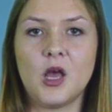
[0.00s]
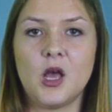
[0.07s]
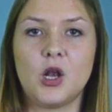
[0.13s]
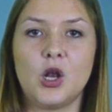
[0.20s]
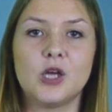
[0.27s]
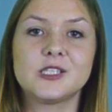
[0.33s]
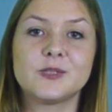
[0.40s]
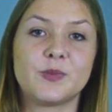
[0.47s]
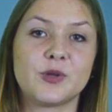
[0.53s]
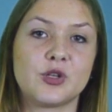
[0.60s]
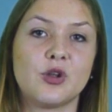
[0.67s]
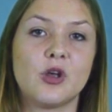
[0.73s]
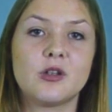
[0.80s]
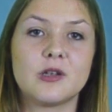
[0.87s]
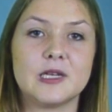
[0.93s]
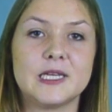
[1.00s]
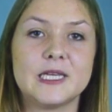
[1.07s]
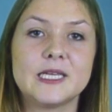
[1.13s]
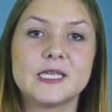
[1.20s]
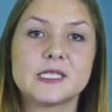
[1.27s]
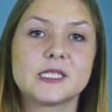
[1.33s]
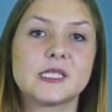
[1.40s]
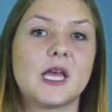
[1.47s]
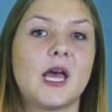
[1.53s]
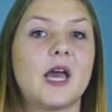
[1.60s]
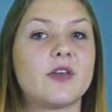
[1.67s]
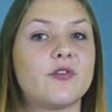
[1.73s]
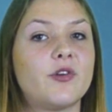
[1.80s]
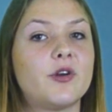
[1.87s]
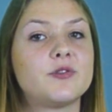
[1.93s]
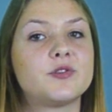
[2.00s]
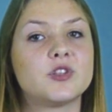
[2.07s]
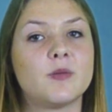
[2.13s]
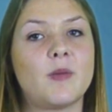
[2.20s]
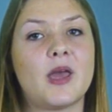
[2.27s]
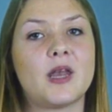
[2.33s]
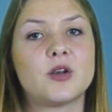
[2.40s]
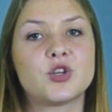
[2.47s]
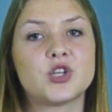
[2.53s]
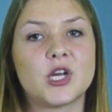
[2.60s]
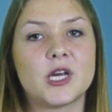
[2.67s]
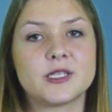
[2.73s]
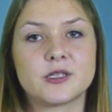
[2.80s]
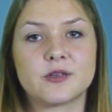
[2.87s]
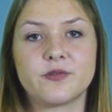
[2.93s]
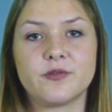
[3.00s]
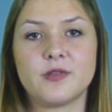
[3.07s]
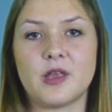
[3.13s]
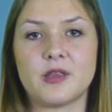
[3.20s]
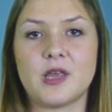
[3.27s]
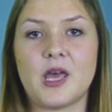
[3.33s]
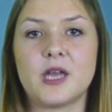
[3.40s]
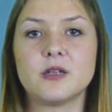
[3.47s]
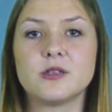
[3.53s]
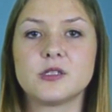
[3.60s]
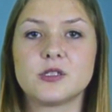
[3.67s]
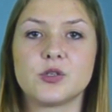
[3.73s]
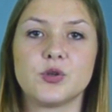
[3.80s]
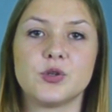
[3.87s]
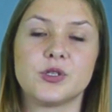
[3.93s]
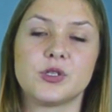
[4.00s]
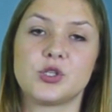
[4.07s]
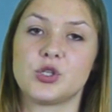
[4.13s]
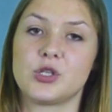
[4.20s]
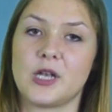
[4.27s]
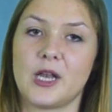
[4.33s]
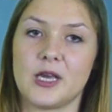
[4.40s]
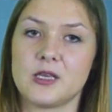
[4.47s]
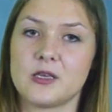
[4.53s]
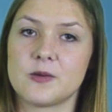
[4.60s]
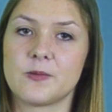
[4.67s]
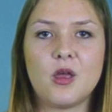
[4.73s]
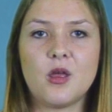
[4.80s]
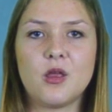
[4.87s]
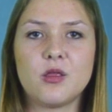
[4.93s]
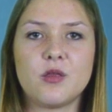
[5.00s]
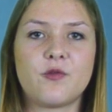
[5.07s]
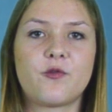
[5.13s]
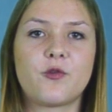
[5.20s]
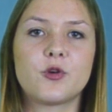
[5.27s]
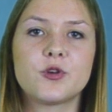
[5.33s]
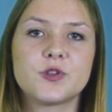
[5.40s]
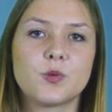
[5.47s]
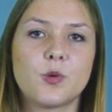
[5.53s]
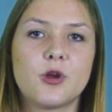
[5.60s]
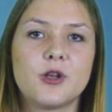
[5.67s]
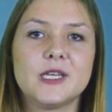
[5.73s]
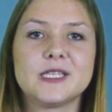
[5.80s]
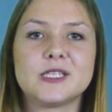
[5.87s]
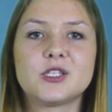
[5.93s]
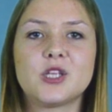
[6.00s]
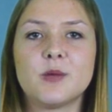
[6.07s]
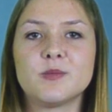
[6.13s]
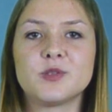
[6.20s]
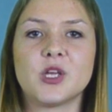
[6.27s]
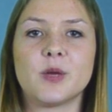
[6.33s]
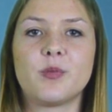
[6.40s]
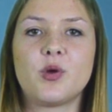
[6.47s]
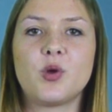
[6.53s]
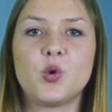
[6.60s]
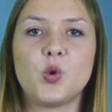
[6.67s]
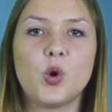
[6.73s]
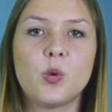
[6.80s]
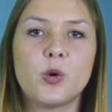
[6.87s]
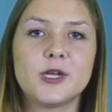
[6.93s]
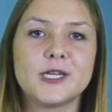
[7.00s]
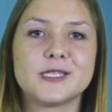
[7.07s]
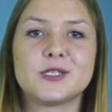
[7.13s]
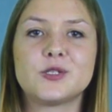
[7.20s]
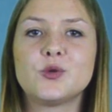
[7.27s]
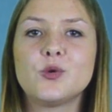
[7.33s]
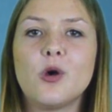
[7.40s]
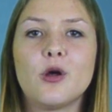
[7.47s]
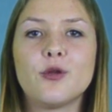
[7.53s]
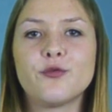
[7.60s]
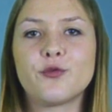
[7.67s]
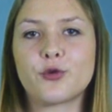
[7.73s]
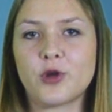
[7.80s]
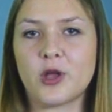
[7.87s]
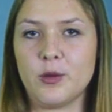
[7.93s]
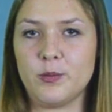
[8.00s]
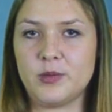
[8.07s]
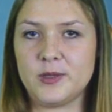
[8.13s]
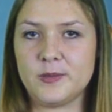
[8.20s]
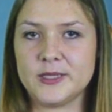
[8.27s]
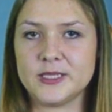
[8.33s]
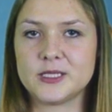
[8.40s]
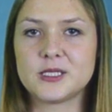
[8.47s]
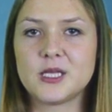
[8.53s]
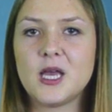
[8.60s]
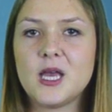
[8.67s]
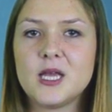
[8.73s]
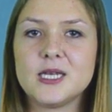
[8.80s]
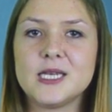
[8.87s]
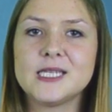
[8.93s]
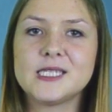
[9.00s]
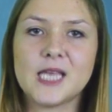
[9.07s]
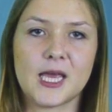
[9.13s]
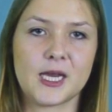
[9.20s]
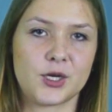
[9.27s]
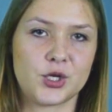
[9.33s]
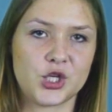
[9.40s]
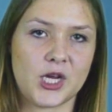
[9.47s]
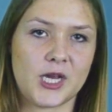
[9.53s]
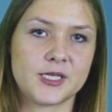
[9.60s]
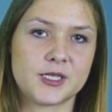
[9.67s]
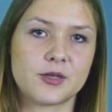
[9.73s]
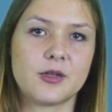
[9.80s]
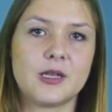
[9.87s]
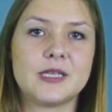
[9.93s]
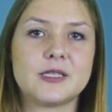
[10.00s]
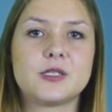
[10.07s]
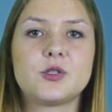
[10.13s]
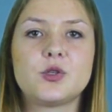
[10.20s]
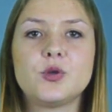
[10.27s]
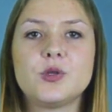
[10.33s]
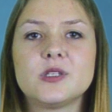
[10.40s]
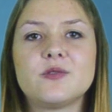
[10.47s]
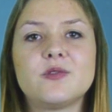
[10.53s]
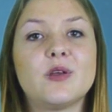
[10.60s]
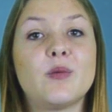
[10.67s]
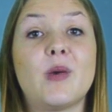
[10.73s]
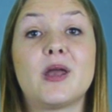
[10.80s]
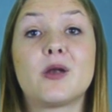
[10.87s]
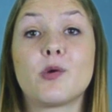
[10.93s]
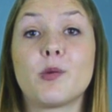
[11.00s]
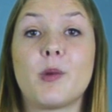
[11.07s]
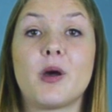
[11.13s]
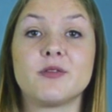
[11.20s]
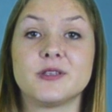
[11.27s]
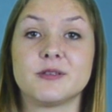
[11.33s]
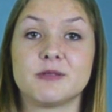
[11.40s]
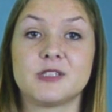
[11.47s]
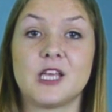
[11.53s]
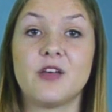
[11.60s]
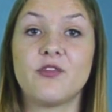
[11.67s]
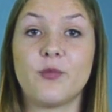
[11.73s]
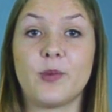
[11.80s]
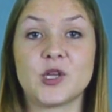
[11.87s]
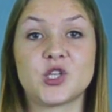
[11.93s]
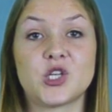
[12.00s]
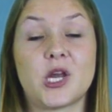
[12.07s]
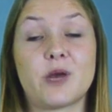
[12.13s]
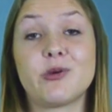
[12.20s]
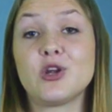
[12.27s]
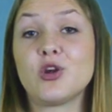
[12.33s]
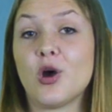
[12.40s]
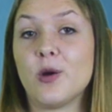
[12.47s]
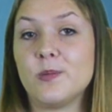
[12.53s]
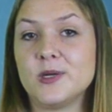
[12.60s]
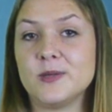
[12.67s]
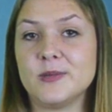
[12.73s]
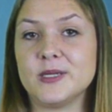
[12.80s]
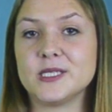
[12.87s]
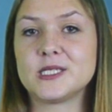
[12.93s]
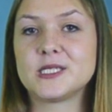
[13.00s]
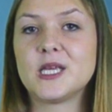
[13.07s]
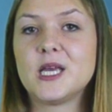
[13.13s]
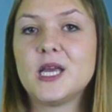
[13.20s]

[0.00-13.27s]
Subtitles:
Last but not least, I found some energizers that adult students should like. The first one is Thumbs Up. No one is too old for compliments. This energizer lets students feel better about themselves by sharing compliments.